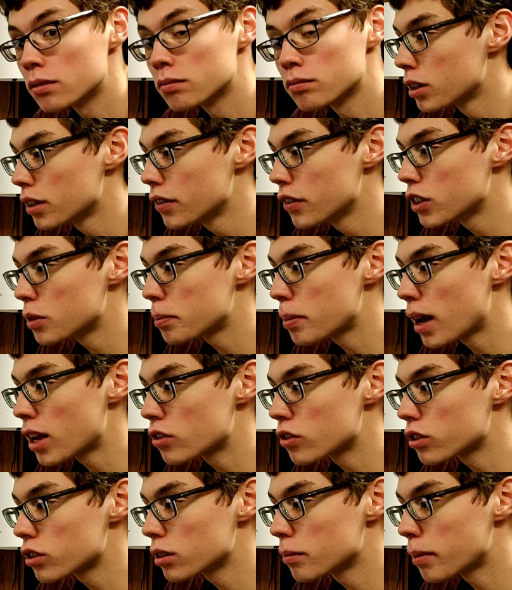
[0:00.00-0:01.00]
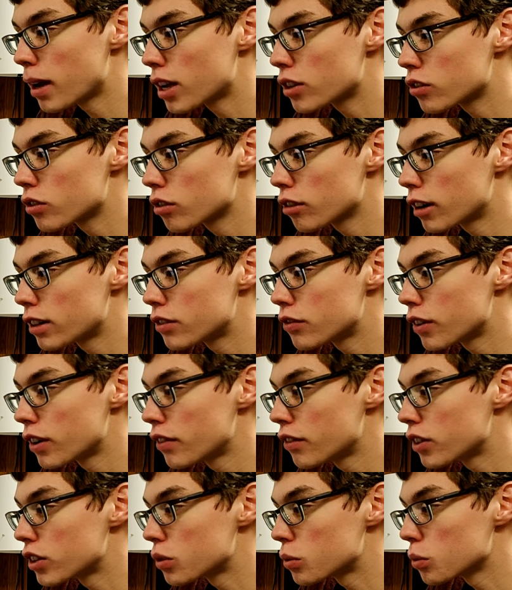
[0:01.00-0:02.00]
Previous Bachelor and Bachelorette
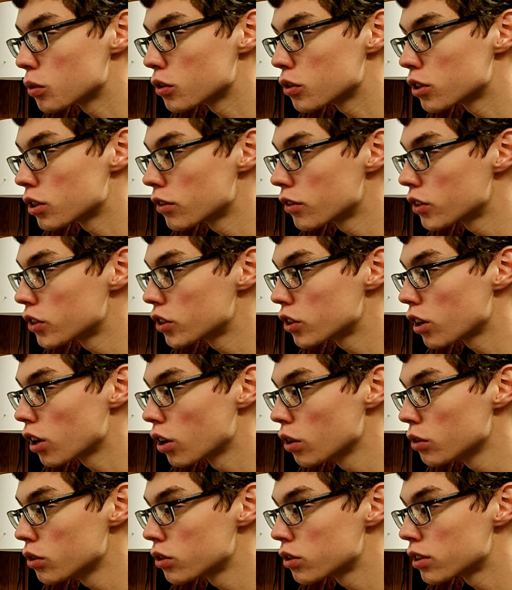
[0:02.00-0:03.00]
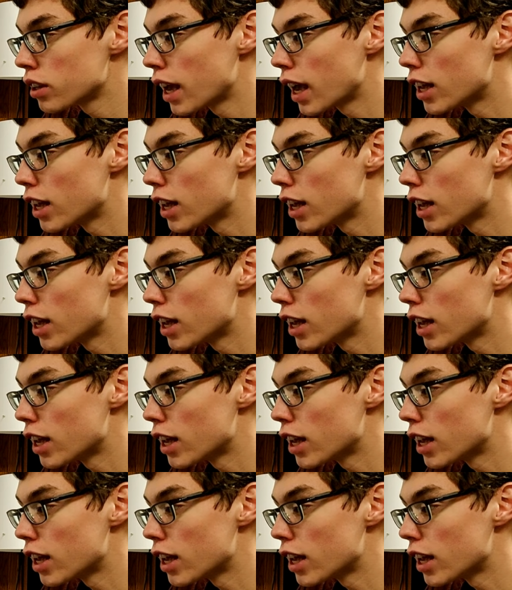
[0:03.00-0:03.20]
favorites will serve as your hosts,